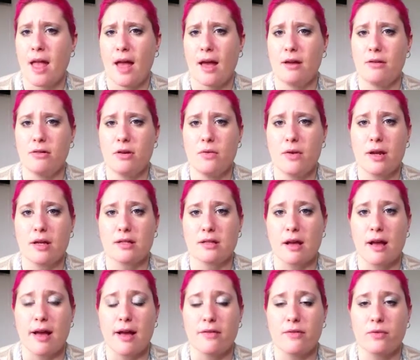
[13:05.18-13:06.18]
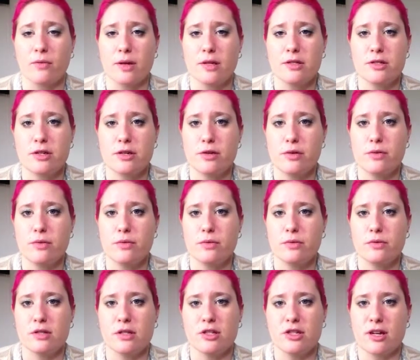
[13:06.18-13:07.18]
don't know what else I'll have. Why don't you
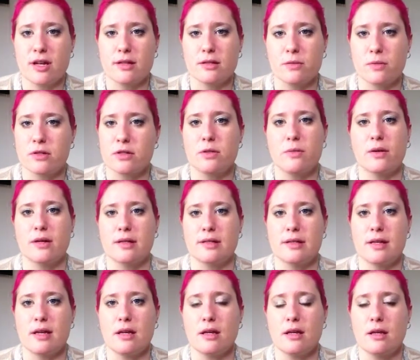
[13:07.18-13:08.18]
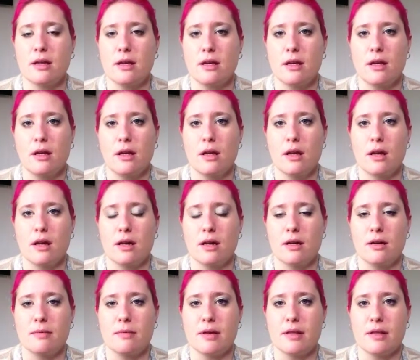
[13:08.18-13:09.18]
suggest what you want to see
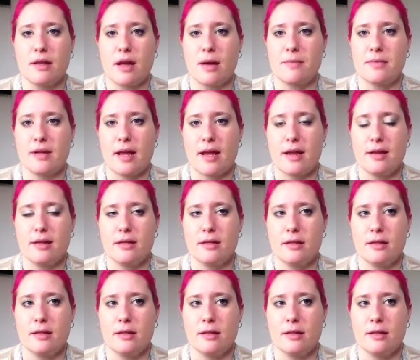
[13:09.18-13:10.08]
in the update